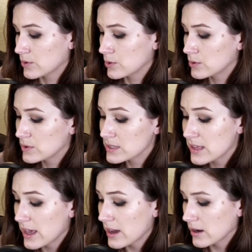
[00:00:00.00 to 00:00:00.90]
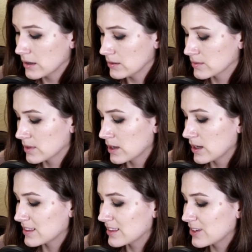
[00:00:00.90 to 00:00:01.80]
"Who is there?"
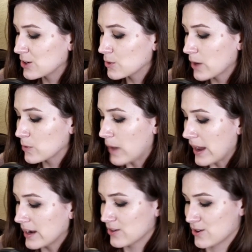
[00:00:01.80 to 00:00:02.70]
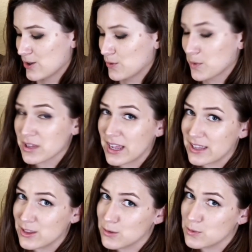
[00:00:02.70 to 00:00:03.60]
"Little Red Riding Hood," replied
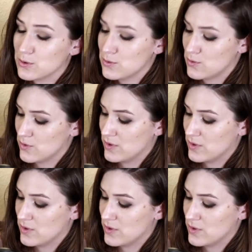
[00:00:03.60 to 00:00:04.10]
the wolf.